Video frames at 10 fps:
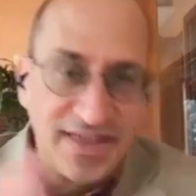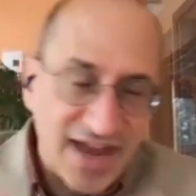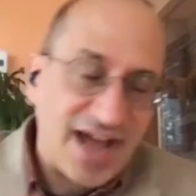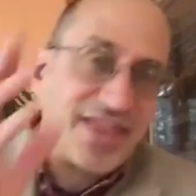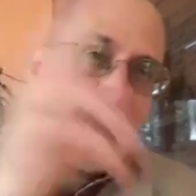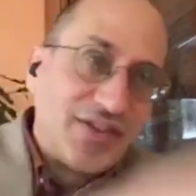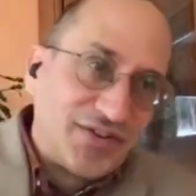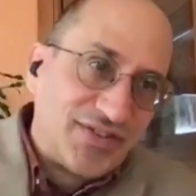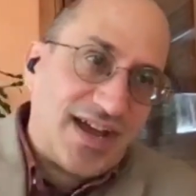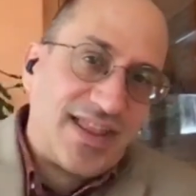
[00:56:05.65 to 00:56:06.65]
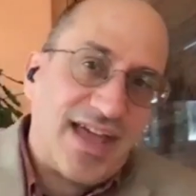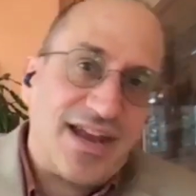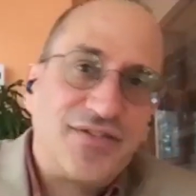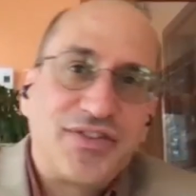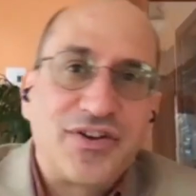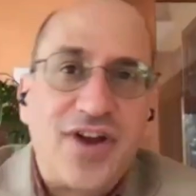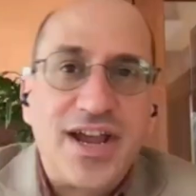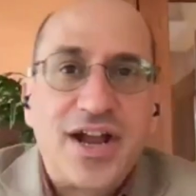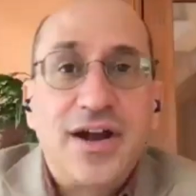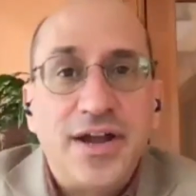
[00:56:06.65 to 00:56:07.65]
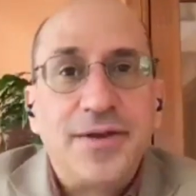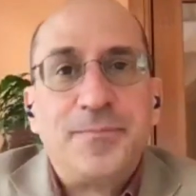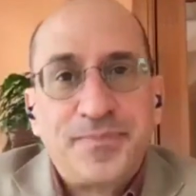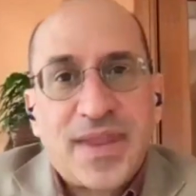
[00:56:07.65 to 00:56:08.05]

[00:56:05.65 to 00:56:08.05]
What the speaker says: And then on the other side of that is the great cut,